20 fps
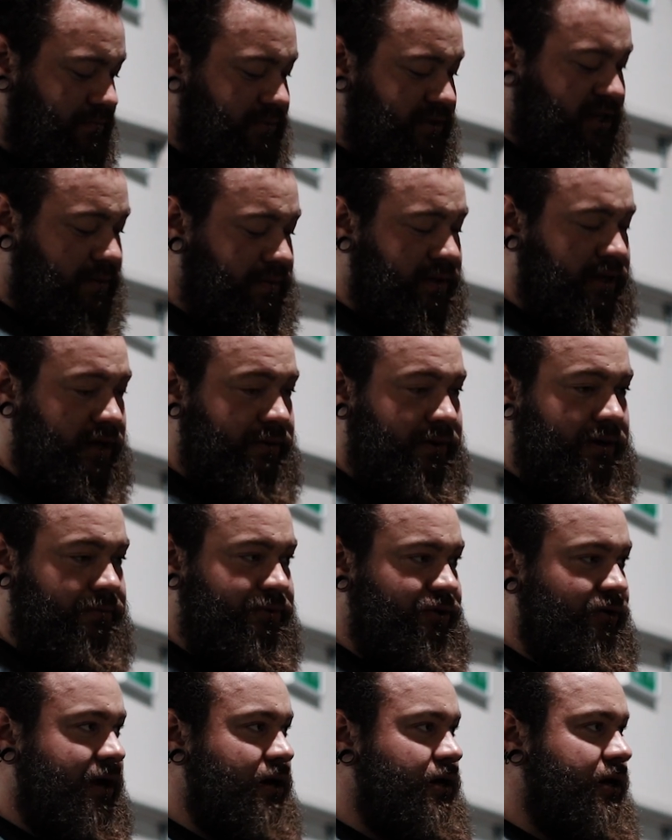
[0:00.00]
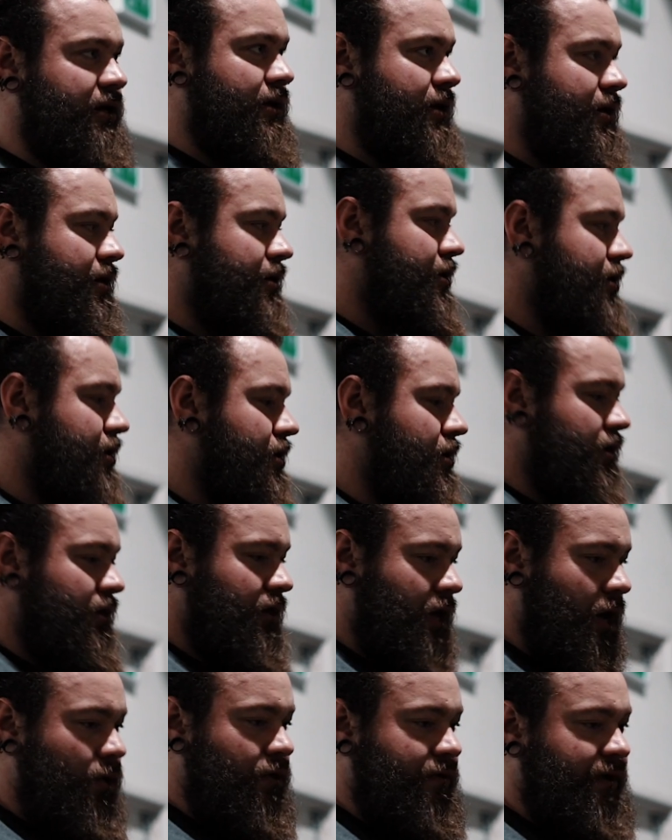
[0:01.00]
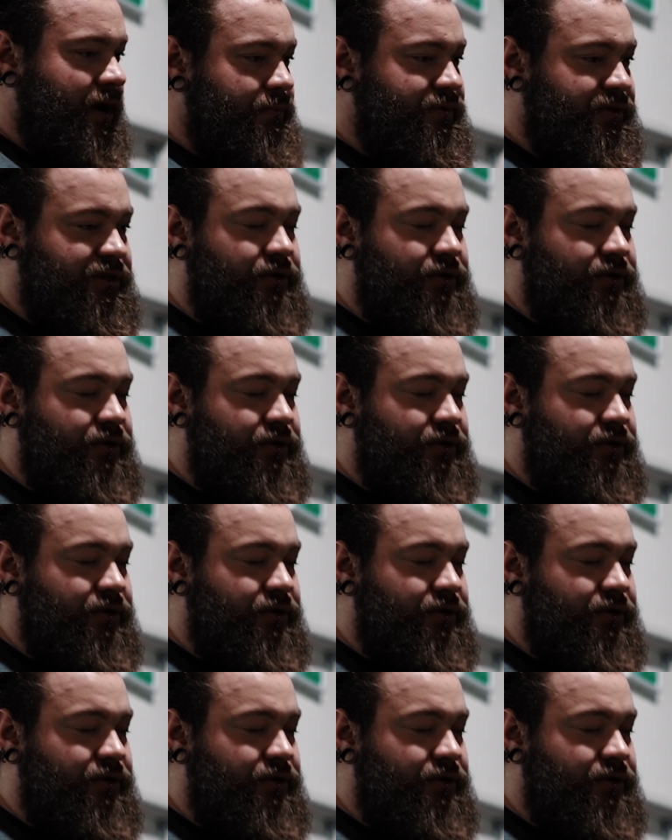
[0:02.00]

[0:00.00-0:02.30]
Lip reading: Typically when I'm training lower reps,